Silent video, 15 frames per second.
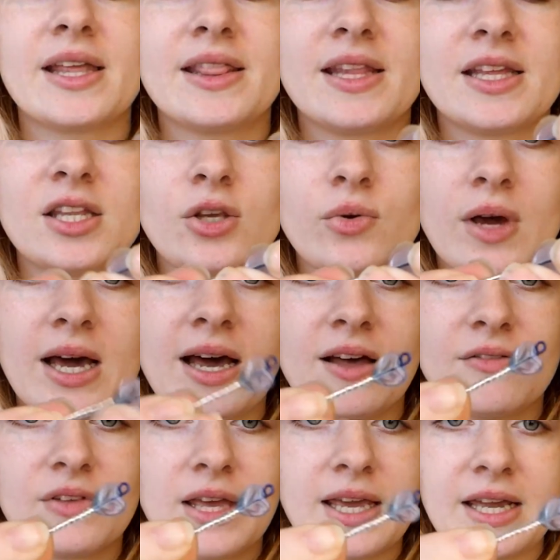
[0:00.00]
and then you
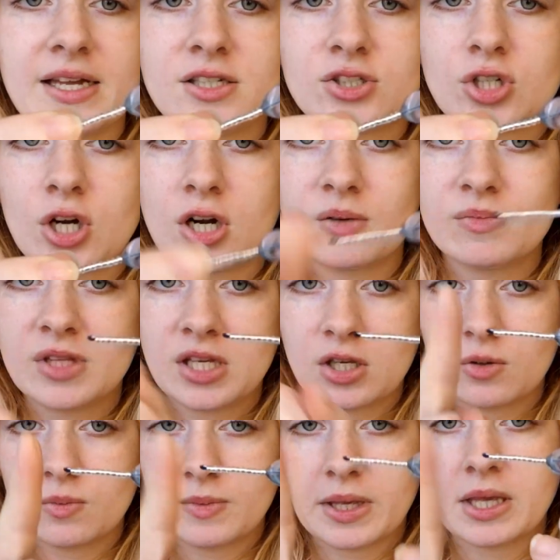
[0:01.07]
have a charm that
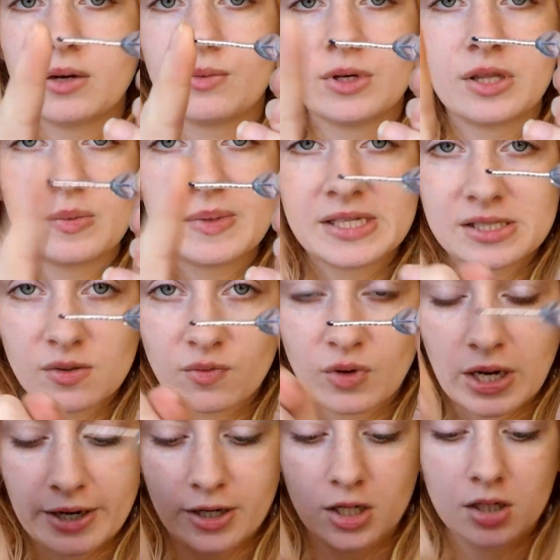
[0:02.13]
you made with a piece of
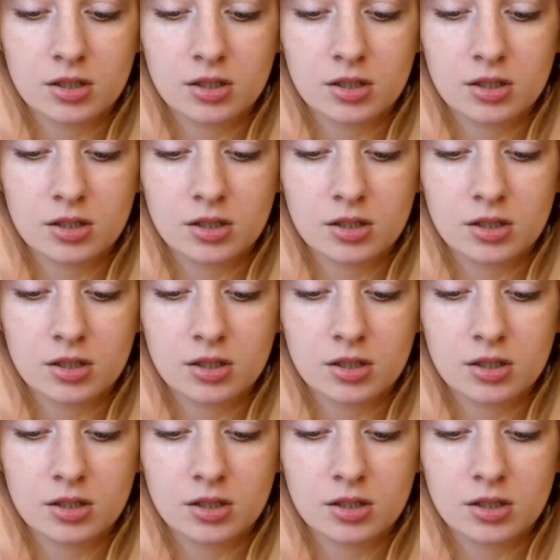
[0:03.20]
wire.